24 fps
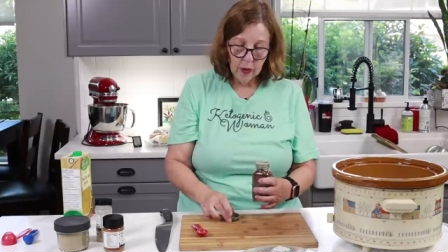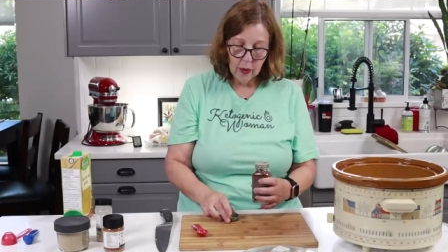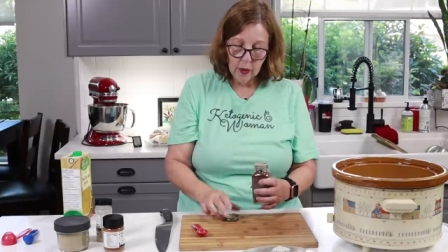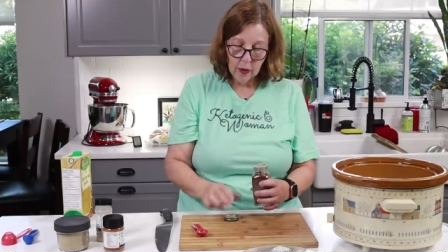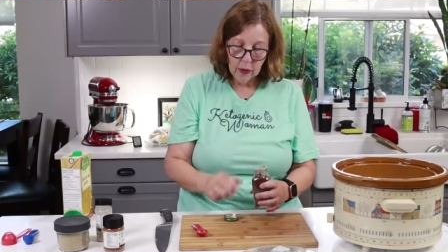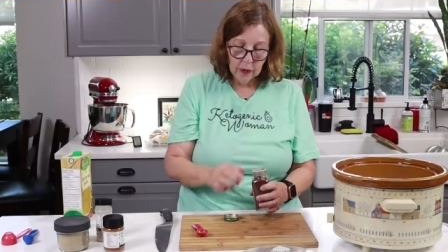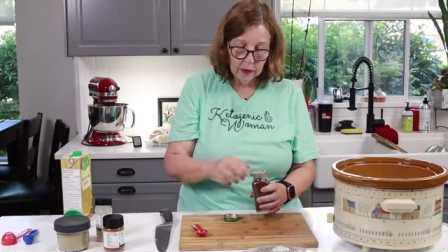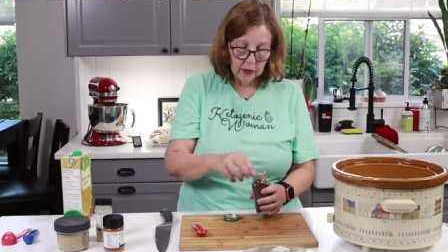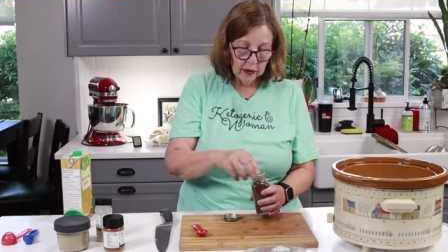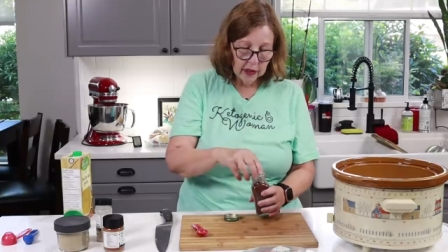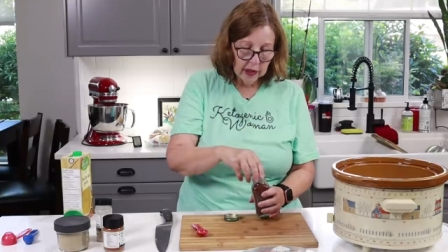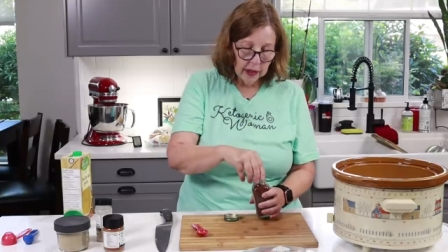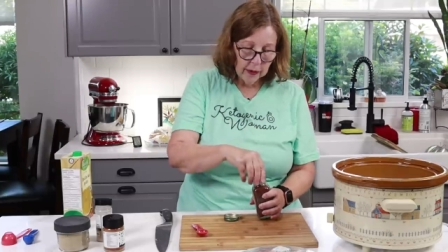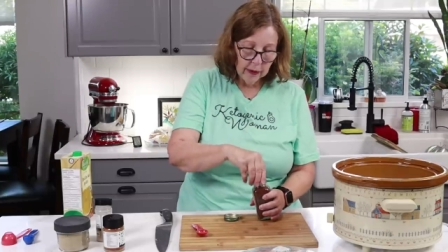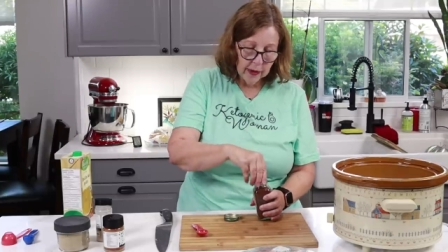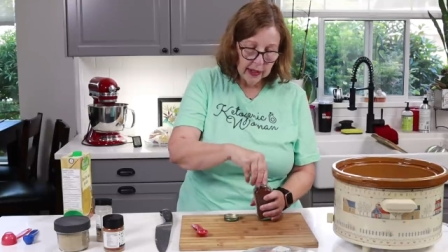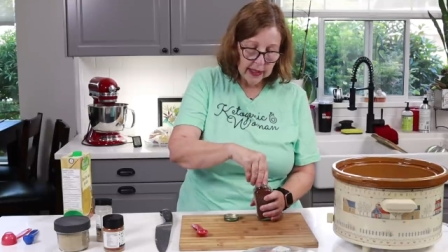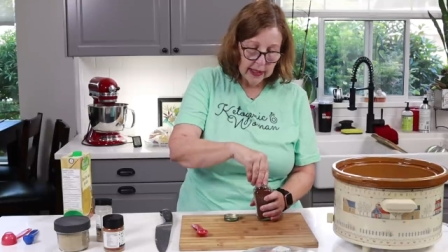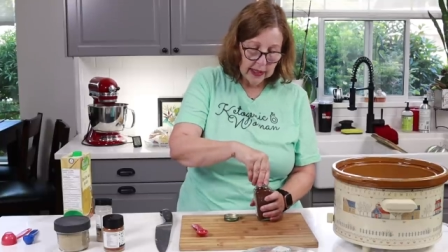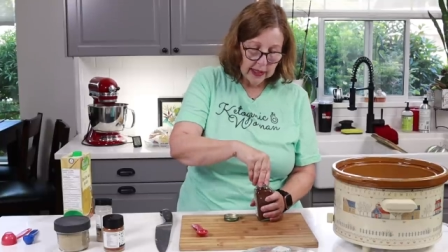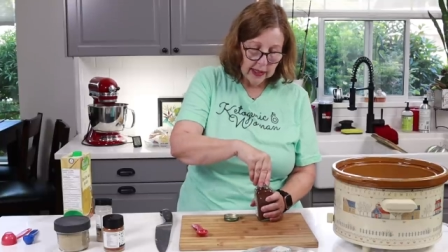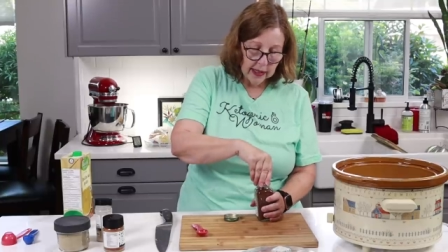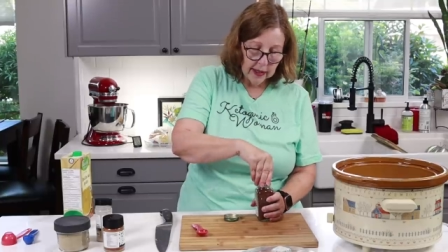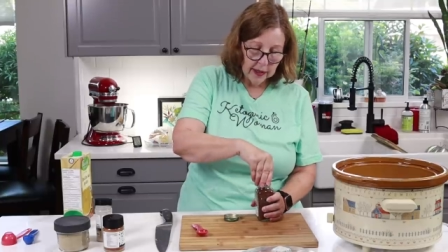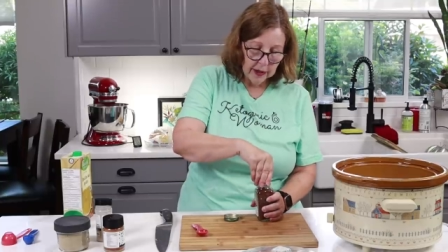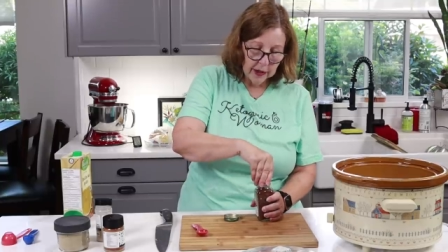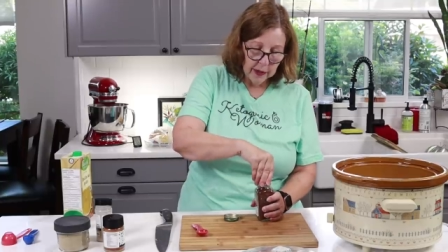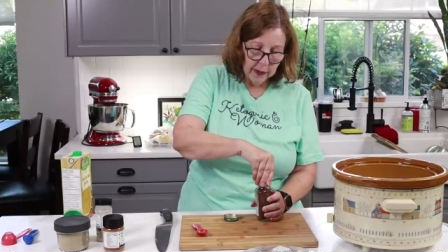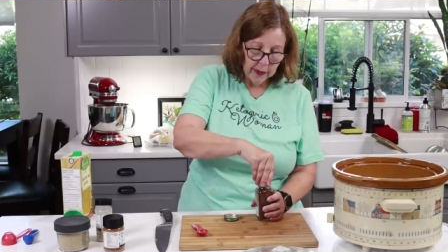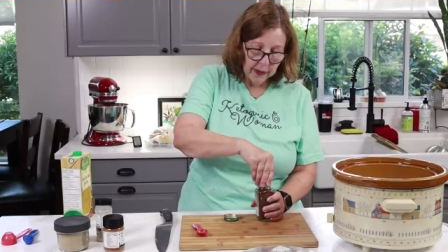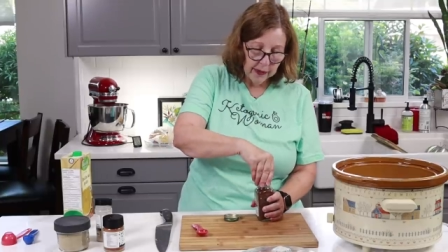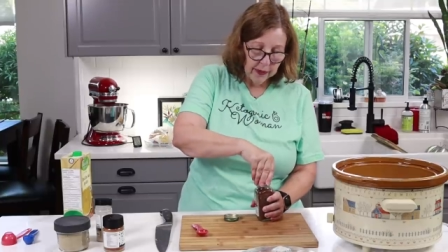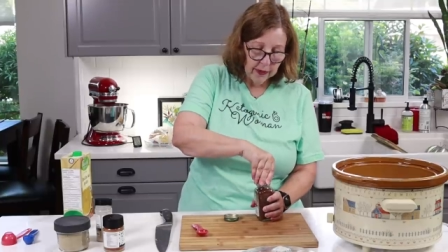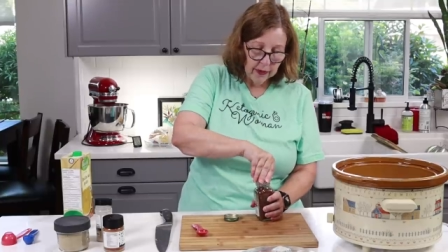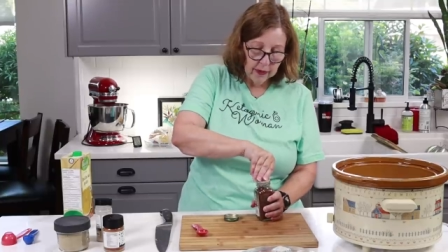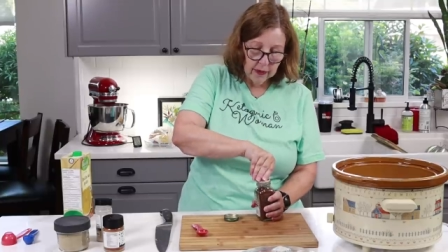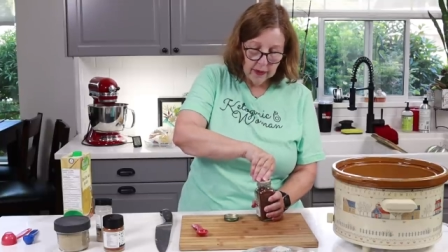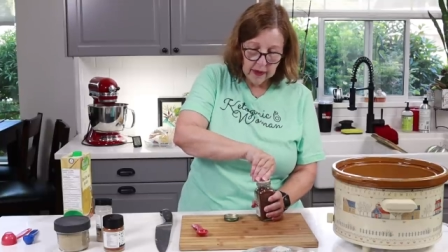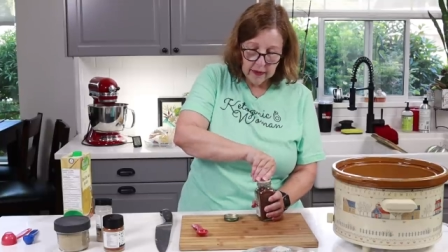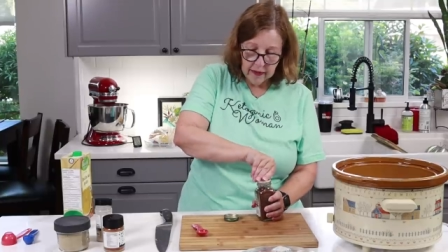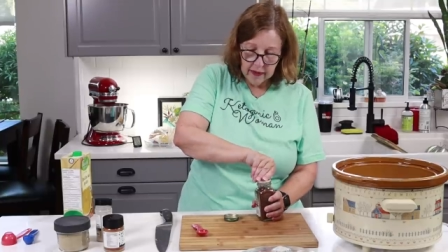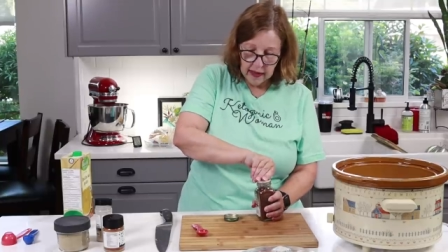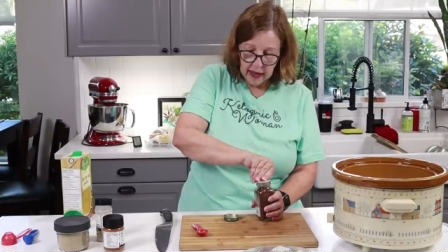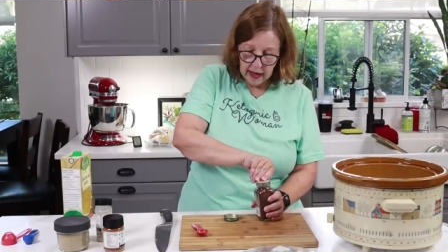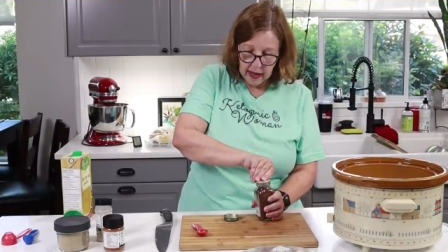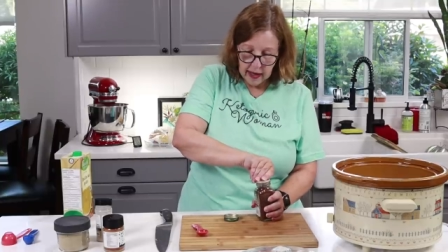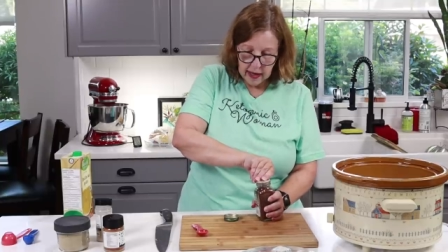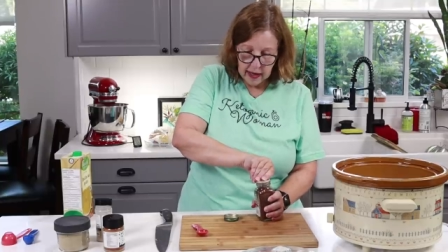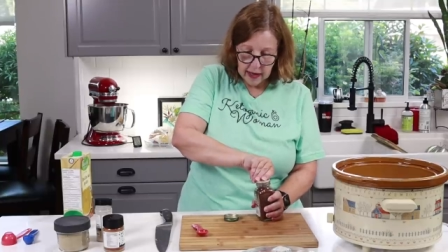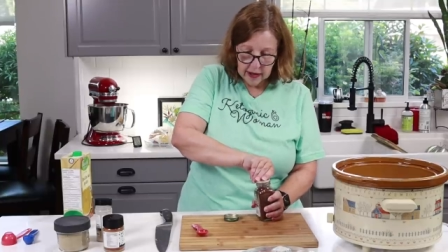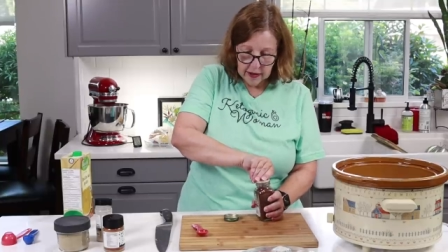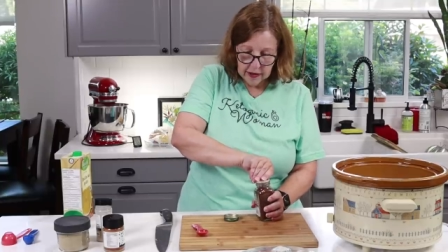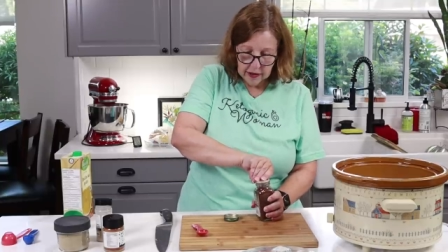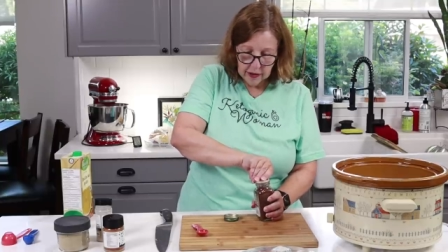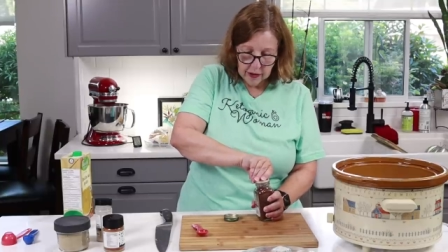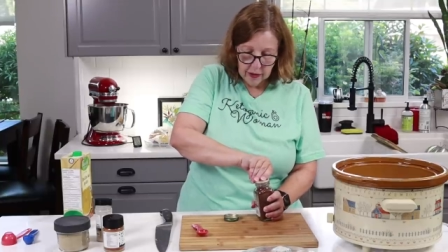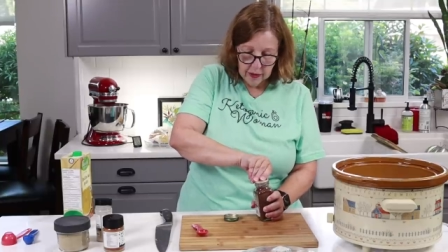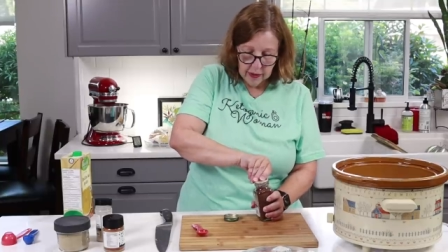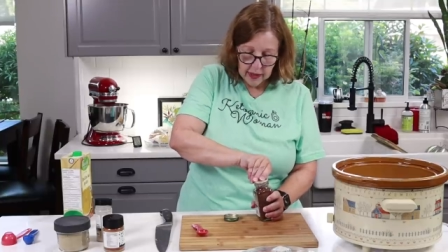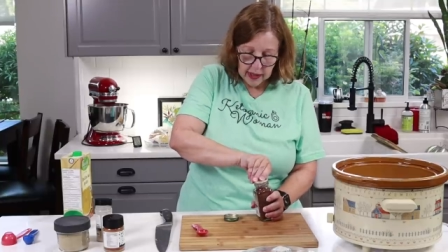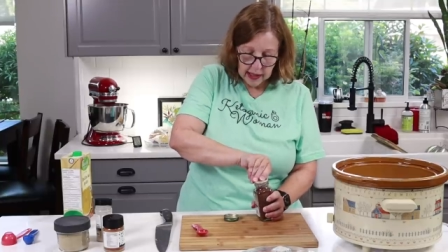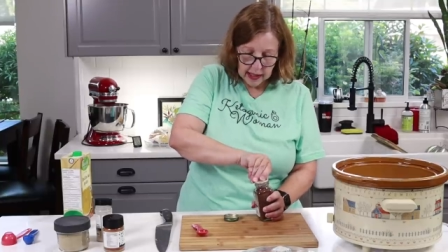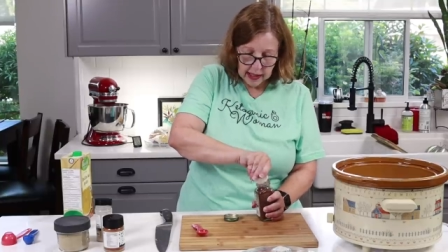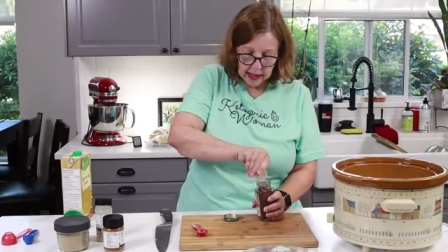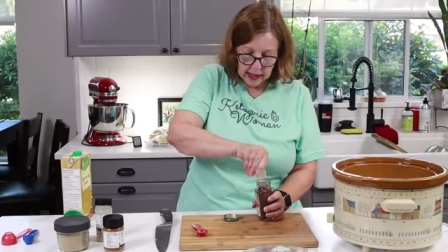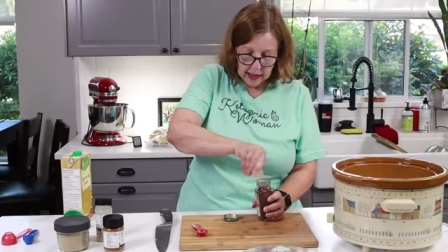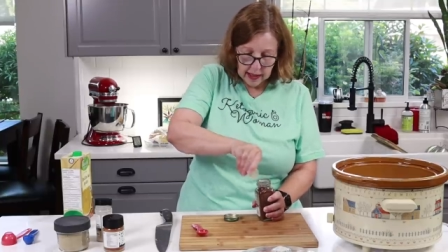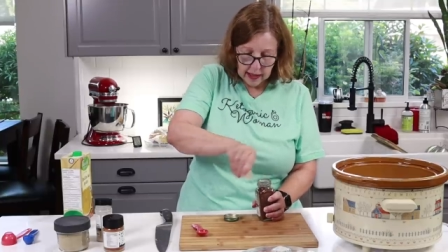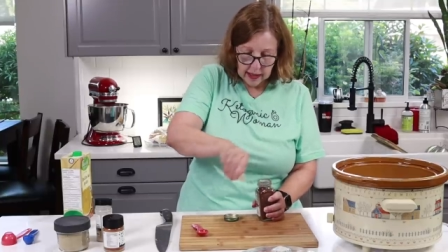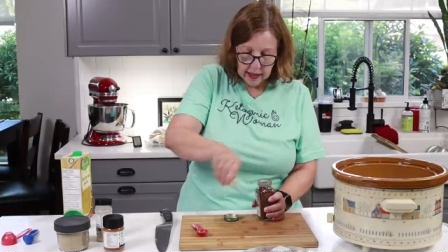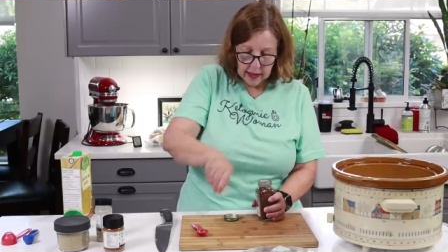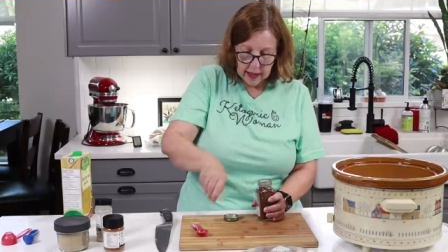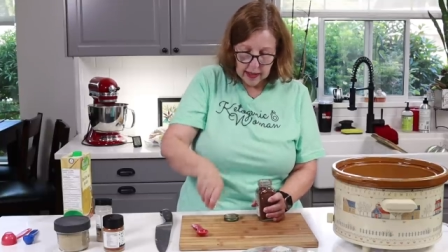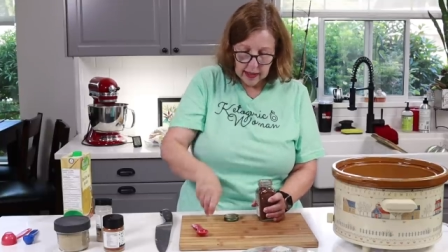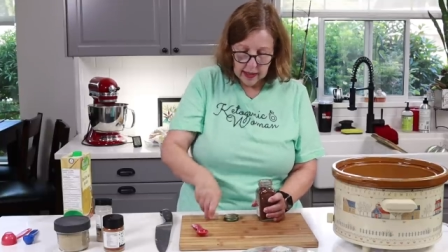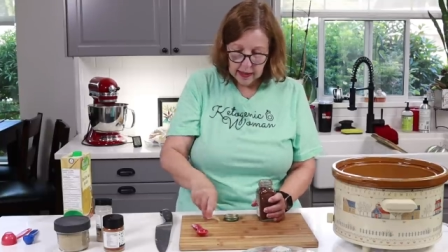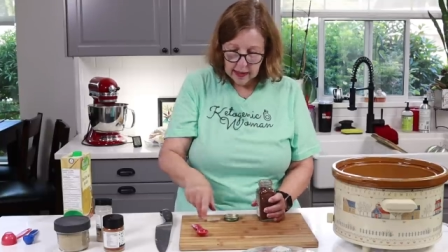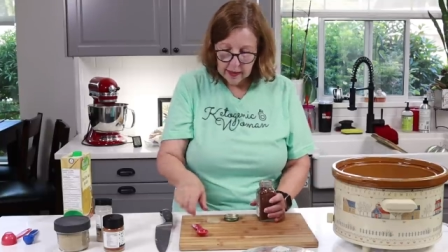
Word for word: Only one teaspoon of that is going in.